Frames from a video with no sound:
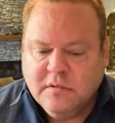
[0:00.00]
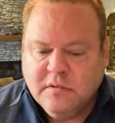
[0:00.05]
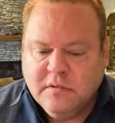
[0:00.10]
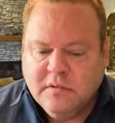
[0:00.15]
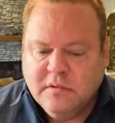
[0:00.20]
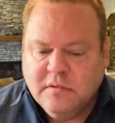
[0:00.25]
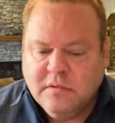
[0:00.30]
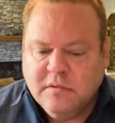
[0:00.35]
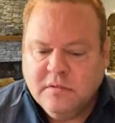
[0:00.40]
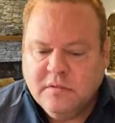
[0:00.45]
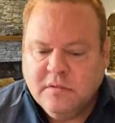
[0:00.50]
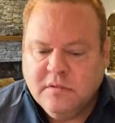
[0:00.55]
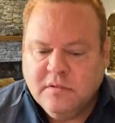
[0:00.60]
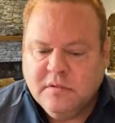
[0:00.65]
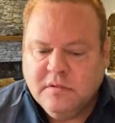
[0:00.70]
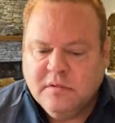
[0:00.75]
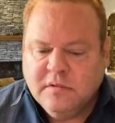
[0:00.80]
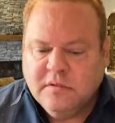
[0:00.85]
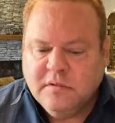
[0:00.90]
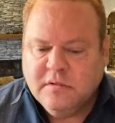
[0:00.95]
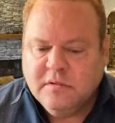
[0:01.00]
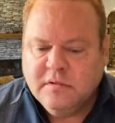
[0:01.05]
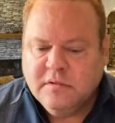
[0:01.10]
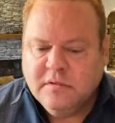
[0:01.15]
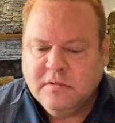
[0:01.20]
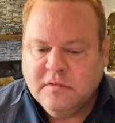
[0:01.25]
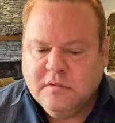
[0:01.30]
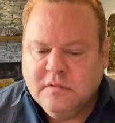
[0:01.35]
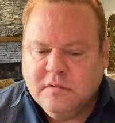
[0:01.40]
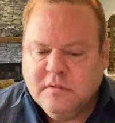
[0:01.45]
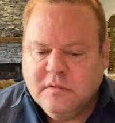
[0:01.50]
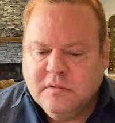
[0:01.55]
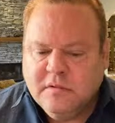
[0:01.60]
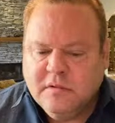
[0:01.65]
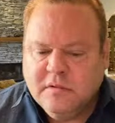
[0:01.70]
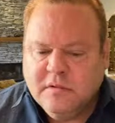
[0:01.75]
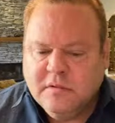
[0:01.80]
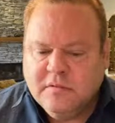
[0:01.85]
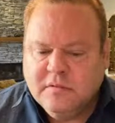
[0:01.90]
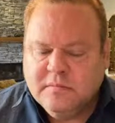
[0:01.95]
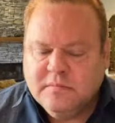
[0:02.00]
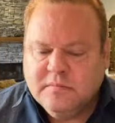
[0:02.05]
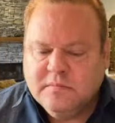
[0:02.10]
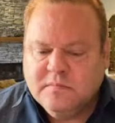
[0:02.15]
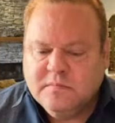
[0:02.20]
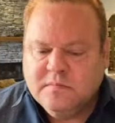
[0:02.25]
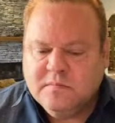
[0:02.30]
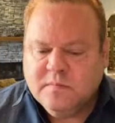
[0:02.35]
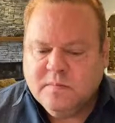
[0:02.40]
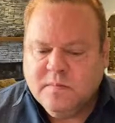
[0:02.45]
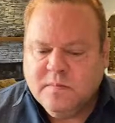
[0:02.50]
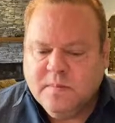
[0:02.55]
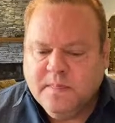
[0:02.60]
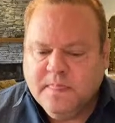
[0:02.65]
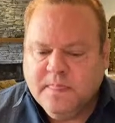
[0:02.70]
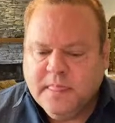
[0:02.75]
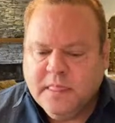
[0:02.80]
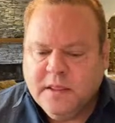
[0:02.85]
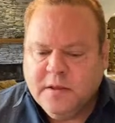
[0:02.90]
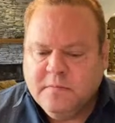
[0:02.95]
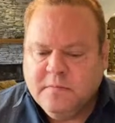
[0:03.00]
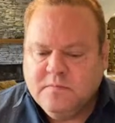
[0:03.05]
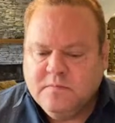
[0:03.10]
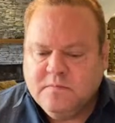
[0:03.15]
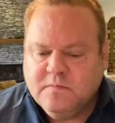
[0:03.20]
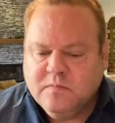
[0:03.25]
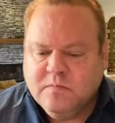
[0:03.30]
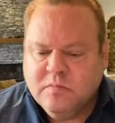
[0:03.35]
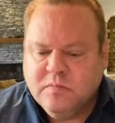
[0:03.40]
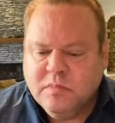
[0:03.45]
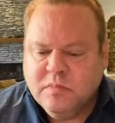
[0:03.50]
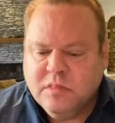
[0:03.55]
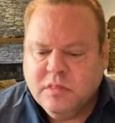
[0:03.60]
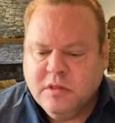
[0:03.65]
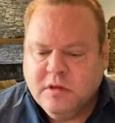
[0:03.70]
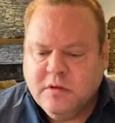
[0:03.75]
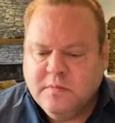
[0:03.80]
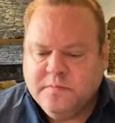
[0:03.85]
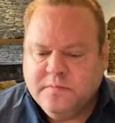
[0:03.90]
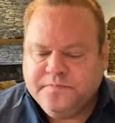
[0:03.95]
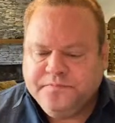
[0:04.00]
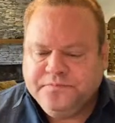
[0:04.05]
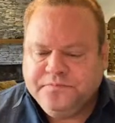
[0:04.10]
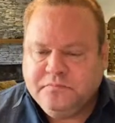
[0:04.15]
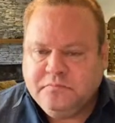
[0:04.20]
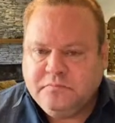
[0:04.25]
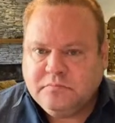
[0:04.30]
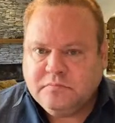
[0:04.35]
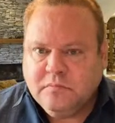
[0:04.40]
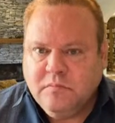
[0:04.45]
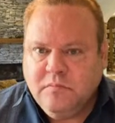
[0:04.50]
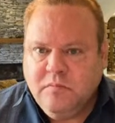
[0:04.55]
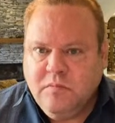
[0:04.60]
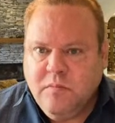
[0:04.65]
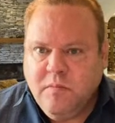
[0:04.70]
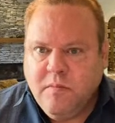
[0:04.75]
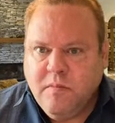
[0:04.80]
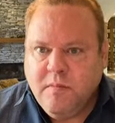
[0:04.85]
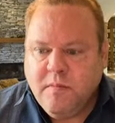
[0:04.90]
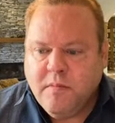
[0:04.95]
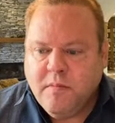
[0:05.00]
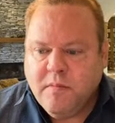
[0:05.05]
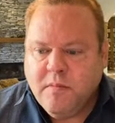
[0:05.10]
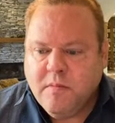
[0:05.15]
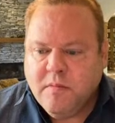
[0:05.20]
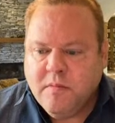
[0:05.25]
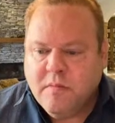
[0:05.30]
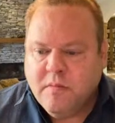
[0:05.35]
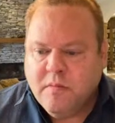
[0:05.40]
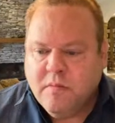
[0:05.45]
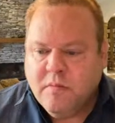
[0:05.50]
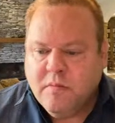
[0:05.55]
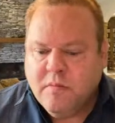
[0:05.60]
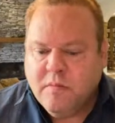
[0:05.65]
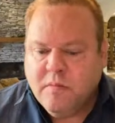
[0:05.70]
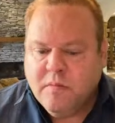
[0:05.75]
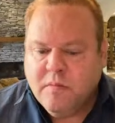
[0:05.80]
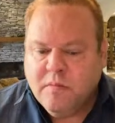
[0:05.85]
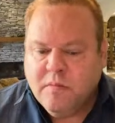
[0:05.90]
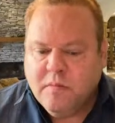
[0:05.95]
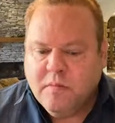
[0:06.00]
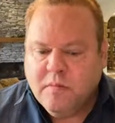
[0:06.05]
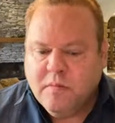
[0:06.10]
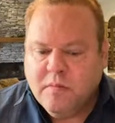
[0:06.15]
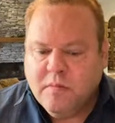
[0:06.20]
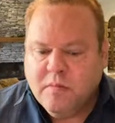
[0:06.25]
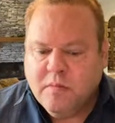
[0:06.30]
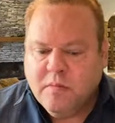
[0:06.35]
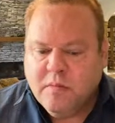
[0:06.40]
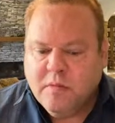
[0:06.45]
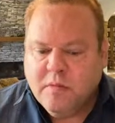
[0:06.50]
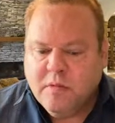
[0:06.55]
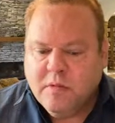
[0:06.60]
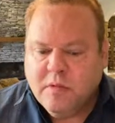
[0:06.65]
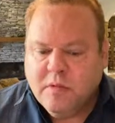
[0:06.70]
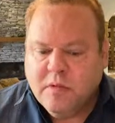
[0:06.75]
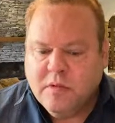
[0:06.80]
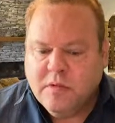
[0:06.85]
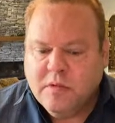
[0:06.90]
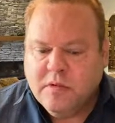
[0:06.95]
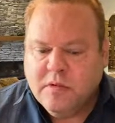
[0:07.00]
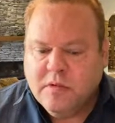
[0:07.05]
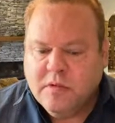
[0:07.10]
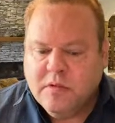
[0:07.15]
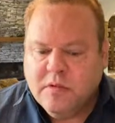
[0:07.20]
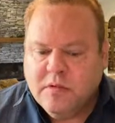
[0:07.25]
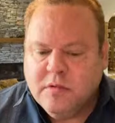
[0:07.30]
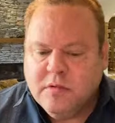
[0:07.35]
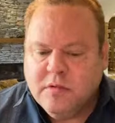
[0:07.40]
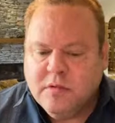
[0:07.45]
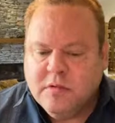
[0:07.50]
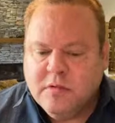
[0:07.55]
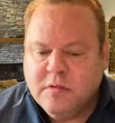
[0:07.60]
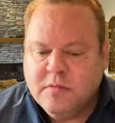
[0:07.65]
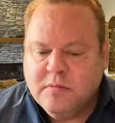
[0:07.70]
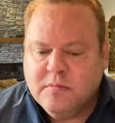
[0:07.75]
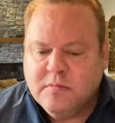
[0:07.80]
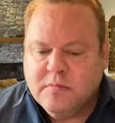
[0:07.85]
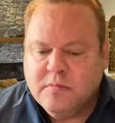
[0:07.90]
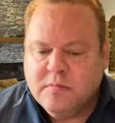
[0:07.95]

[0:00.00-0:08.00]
This person isn't speaking.